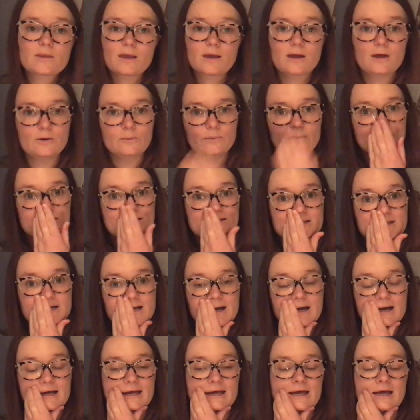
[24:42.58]
in ways like
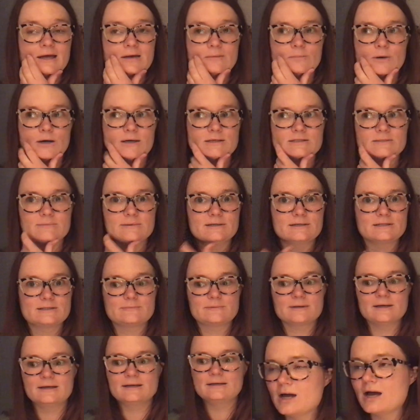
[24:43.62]
I can't possibly
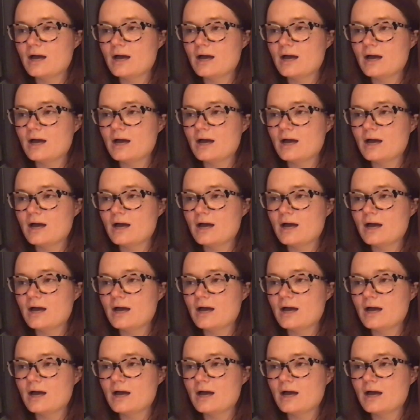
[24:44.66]
explain.